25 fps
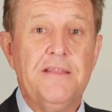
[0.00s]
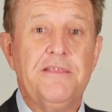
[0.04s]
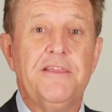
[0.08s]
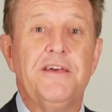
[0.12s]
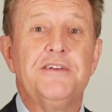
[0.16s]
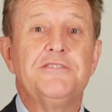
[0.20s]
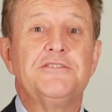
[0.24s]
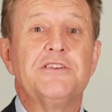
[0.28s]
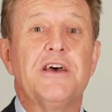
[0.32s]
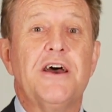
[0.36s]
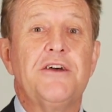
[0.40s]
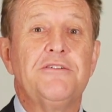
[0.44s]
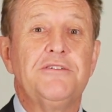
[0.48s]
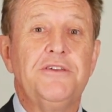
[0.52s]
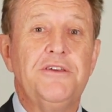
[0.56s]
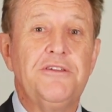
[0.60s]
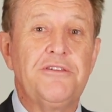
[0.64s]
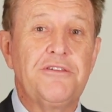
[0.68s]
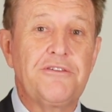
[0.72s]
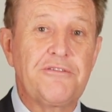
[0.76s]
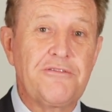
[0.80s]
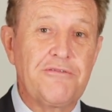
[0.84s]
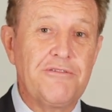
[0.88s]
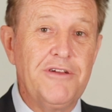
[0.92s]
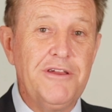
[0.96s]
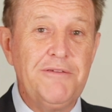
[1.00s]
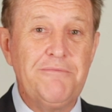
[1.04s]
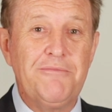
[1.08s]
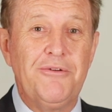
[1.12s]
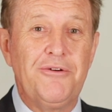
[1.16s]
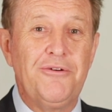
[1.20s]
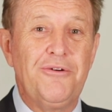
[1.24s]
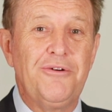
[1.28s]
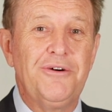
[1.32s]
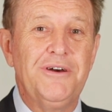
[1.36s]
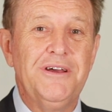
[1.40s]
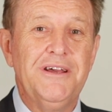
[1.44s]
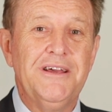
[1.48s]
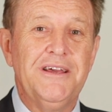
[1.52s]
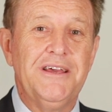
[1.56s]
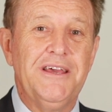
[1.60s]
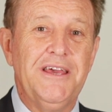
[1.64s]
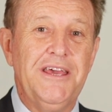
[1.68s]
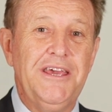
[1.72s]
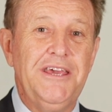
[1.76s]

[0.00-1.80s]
there's only 3 more